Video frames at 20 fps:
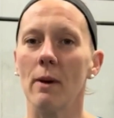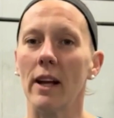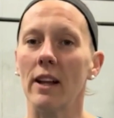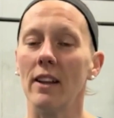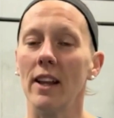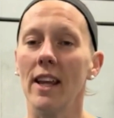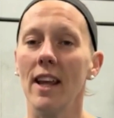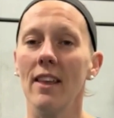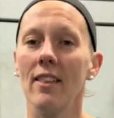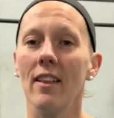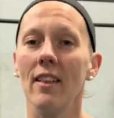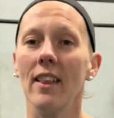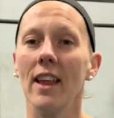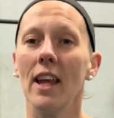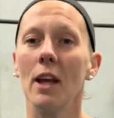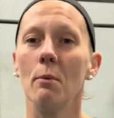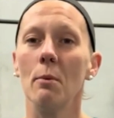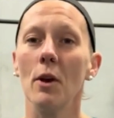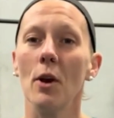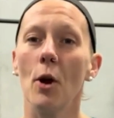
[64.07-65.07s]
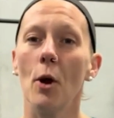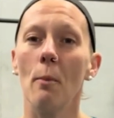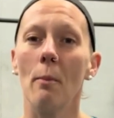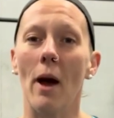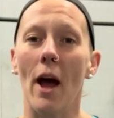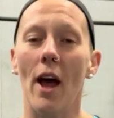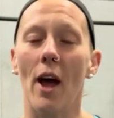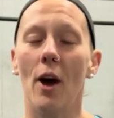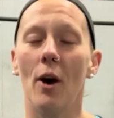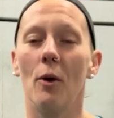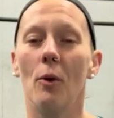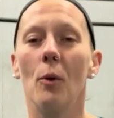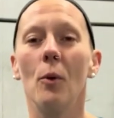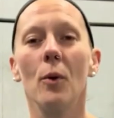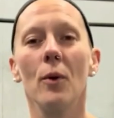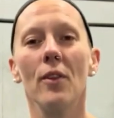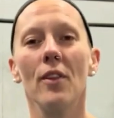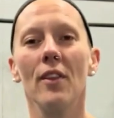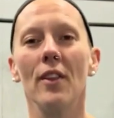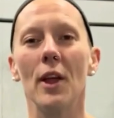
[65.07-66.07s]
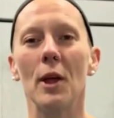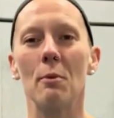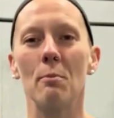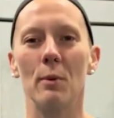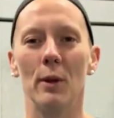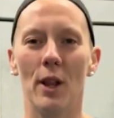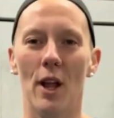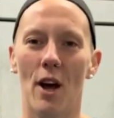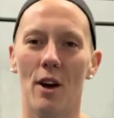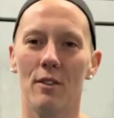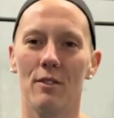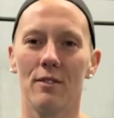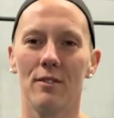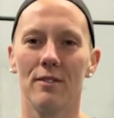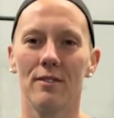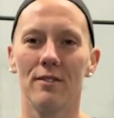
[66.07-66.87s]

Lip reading: by clicking the link in our bio or the link below.